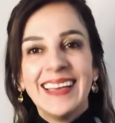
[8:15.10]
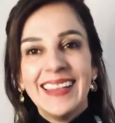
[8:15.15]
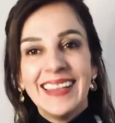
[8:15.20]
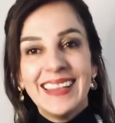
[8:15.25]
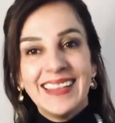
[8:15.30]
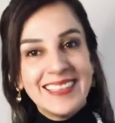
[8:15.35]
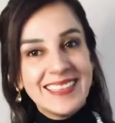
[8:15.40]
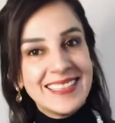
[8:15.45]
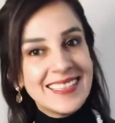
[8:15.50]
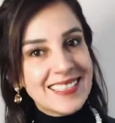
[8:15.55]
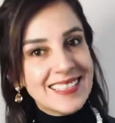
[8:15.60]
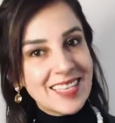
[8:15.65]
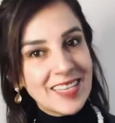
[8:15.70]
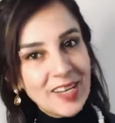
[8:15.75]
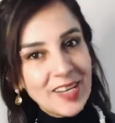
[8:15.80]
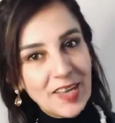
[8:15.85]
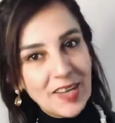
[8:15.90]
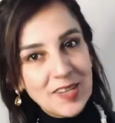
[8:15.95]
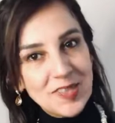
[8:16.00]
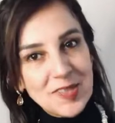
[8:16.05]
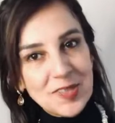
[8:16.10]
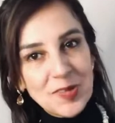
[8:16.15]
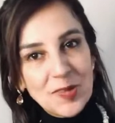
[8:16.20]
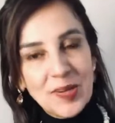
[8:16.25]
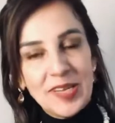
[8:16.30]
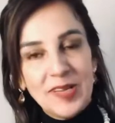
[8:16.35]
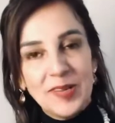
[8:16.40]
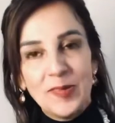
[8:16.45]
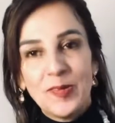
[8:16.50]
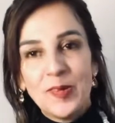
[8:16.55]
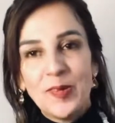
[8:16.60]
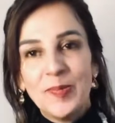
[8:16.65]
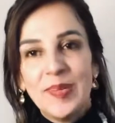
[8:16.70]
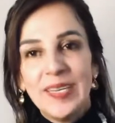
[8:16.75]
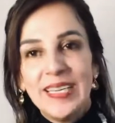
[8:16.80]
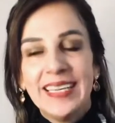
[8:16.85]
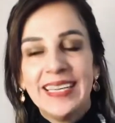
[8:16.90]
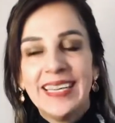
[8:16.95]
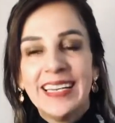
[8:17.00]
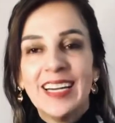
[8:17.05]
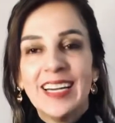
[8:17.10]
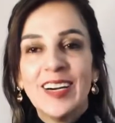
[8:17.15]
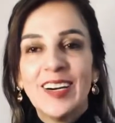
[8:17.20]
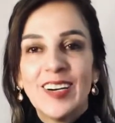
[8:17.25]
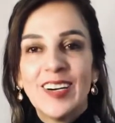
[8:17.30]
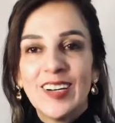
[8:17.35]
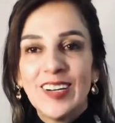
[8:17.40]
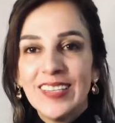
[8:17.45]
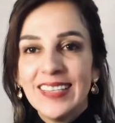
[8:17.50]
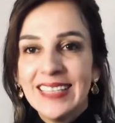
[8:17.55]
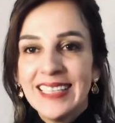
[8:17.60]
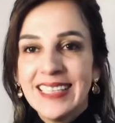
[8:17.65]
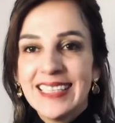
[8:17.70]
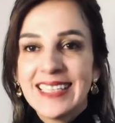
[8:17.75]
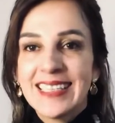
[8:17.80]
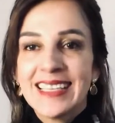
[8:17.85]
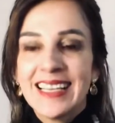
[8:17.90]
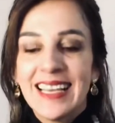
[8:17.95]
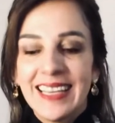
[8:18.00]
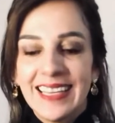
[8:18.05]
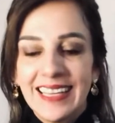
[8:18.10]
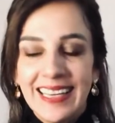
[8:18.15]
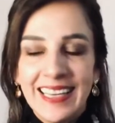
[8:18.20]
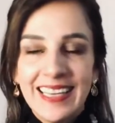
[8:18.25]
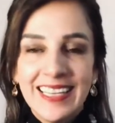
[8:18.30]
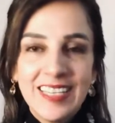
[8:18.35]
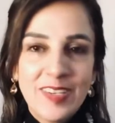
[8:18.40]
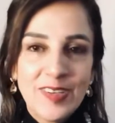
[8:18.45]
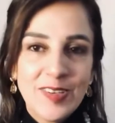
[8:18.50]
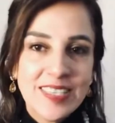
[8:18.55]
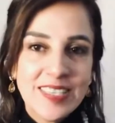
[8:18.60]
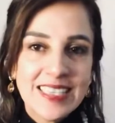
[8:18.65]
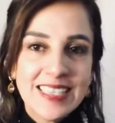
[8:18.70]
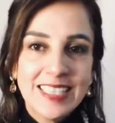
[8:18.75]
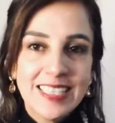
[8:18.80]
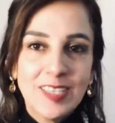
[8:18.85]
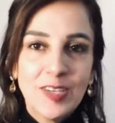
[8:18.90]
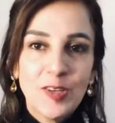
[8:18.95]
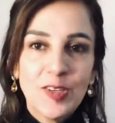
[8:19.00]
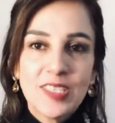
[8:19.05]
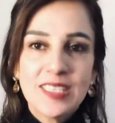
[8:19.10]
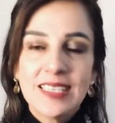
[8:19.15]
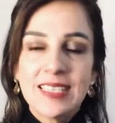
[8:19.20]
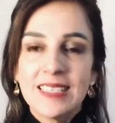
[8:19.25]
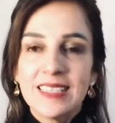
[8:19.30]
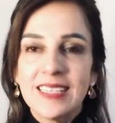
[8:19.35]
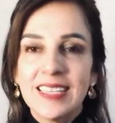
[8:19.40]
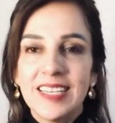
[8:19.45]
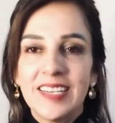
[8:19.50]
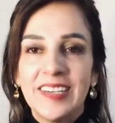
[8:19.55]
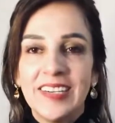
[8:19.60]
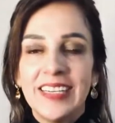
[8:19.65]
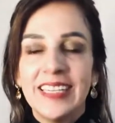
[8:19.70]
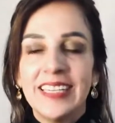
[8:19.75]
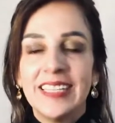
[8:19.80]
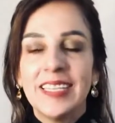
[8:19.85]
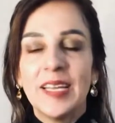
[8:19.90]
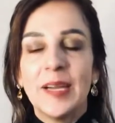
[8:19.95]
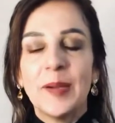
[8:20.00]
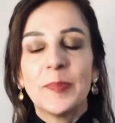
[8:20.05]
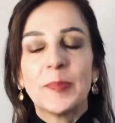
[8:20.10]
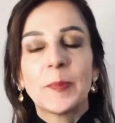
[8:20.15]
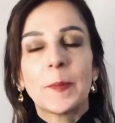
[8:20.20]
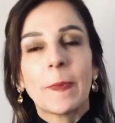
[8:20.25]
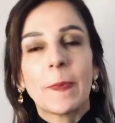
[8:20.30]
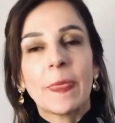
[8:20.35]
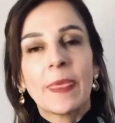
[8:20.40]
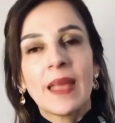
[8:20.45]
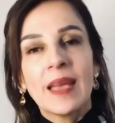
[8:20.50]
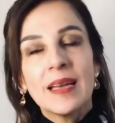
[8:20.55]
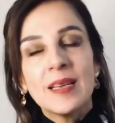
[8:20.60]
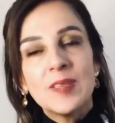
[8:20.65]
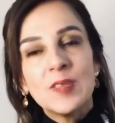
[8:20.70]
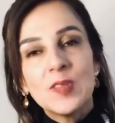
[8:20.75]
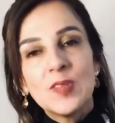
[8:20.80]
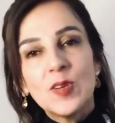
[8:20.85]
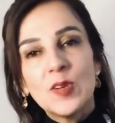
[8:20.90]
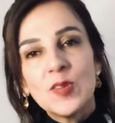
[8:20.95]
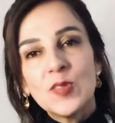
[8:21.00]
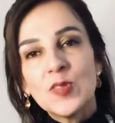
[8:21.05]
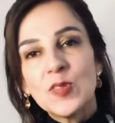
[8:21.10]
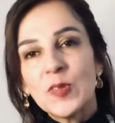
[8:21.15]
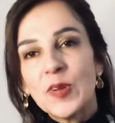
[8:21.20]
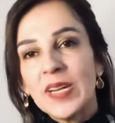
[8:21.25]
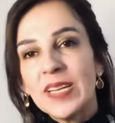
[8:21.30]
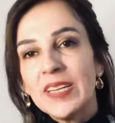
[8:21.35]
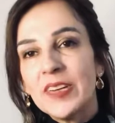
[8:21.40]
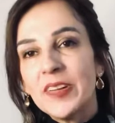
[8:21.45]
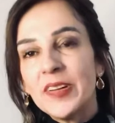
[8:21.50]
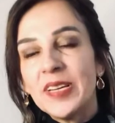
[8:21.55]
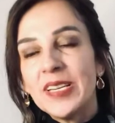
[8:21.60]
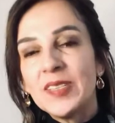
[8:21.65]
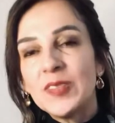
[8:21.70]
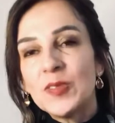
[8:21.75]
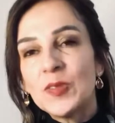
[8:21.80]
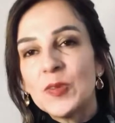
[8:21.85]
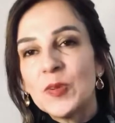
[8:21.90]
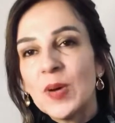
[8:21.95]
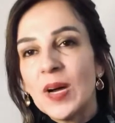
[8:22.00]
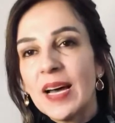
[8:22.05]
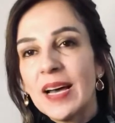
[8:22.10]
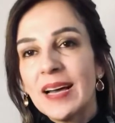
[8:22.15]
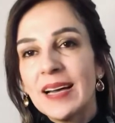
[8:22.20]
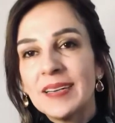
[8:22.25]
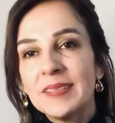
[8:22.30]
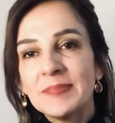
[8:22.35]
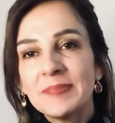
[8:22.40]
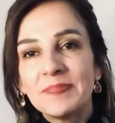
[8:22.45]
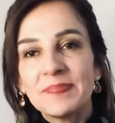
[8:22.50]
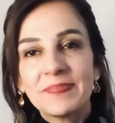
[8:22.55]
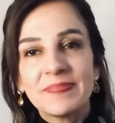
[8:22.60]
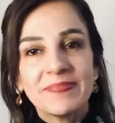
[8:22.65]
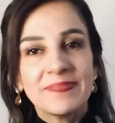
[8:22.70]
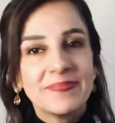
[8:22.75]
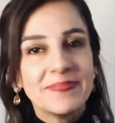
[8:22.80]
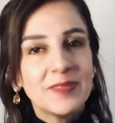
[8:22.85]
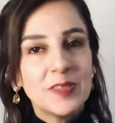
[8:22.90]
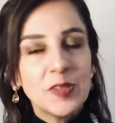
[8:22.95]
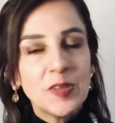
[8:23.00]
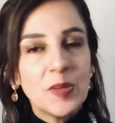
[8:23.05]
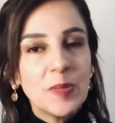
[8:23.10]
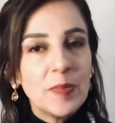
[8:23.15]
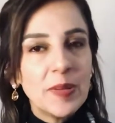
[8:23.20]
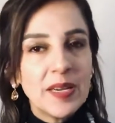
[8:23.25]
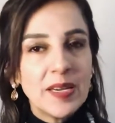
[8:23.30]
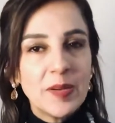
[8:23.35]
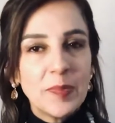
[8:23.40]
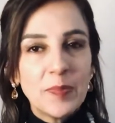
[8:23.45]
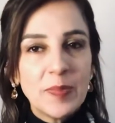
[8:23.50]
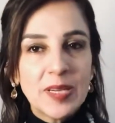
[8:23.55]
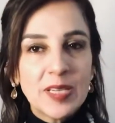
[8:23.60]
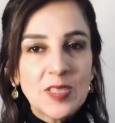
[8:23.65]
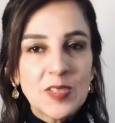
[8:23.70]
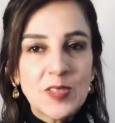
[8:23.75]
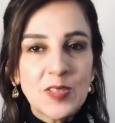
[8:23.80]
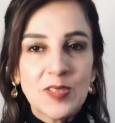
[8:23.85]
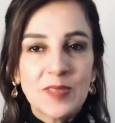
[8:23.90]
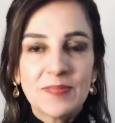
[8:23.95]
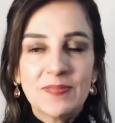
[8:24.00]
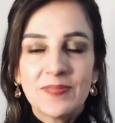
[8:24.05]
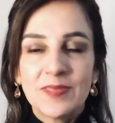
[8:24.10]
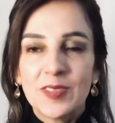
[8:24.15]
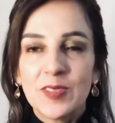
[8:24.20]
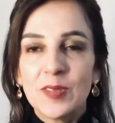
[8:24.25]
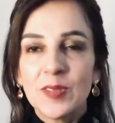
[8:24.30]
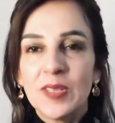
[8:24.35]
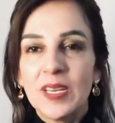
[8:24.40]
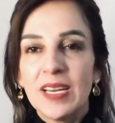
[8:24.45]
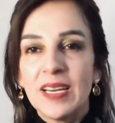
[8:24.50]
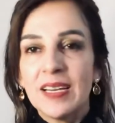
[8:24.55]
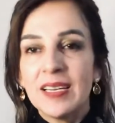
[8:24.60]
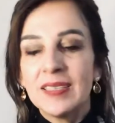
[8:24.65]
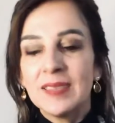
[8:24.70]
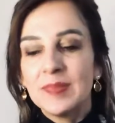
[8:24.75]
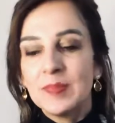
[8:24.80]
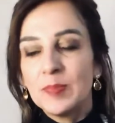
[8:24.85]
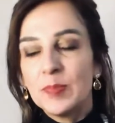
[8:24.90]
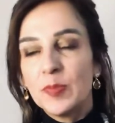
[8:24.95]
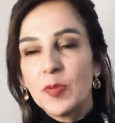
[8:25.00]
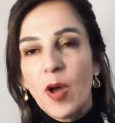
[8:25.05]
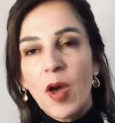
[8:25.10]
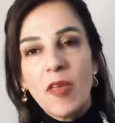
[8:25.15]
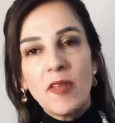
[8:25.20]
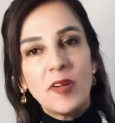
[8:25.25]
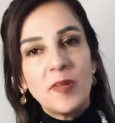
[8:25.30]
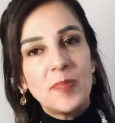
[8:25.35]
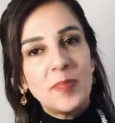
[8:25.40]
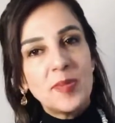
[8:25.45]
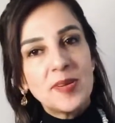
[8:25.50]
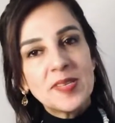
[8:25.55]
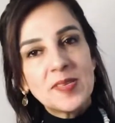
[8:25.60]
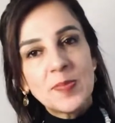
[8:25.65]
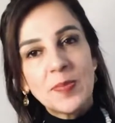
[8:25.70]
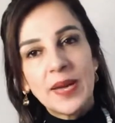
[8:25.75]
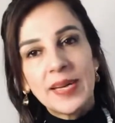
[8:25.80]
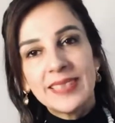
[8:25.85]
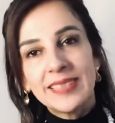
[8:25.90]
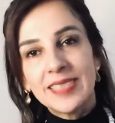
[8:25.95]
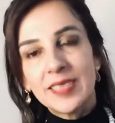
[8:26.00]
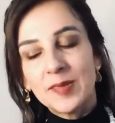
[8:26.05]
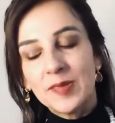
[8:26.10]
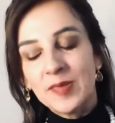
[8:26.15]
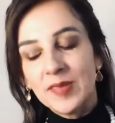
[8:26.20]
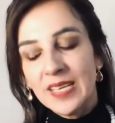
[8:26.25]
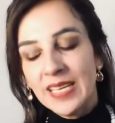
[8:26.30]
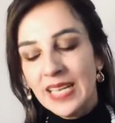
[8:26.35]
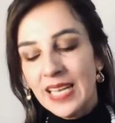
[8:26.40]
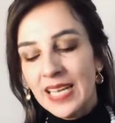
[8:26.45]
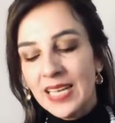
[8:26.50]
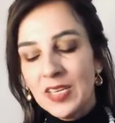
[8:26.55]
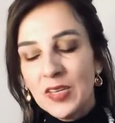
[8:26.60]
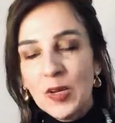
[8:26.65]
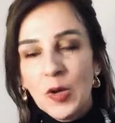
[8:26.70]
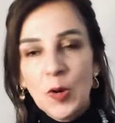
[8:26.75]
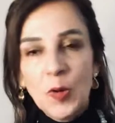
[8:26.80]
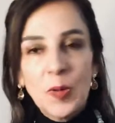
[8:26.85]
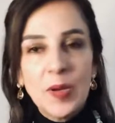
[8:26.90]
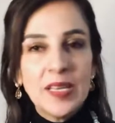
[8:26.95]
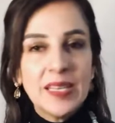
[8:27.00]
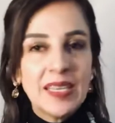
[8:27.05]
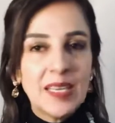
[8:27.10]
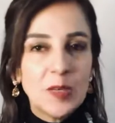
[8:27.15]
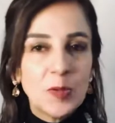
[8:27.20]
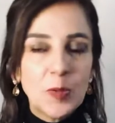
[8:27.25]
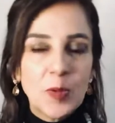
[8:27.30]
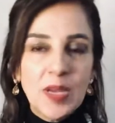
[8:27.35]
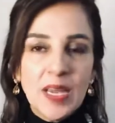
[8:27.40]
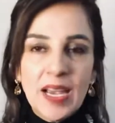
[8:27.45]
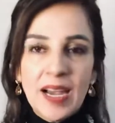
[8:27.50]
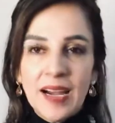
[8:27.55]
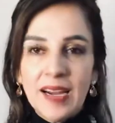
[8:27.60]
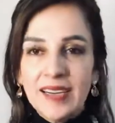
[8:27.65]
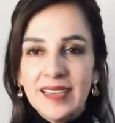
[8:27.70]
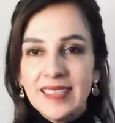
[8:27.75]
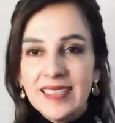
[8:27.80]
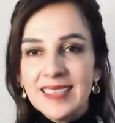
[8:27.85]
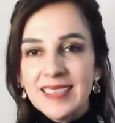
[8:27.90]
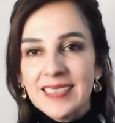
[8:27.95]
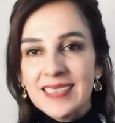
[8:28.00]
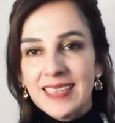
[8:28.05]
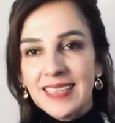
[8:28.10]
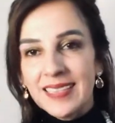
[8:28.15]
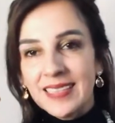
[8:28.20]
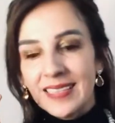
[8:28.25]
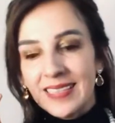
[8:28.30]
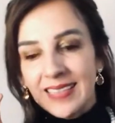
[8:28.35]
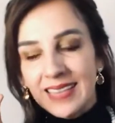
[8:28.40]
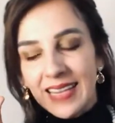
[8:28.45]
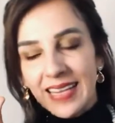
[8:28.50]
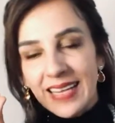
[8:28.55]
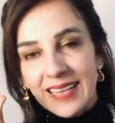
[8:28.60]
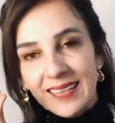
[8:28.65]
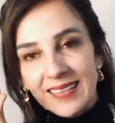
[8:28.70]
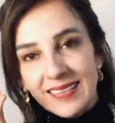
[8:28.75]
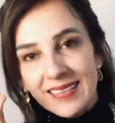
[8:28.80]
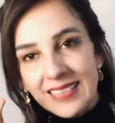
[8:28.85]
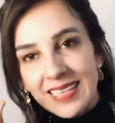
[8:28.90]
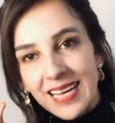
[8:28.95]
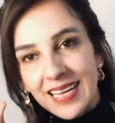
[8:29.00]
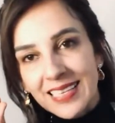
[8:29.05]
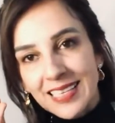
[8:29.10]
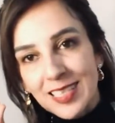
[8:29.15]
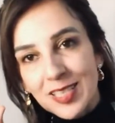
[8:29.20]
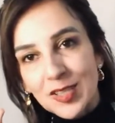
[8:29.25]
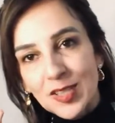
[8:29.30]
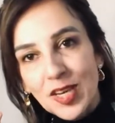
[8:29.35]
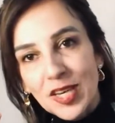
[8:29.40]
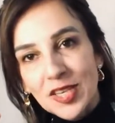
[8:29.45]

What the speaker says: This is another surrender for me. All these interesting noises here in India. So surrendering to the bigger picture, to the broader perspective, and knowing that we are this little tiny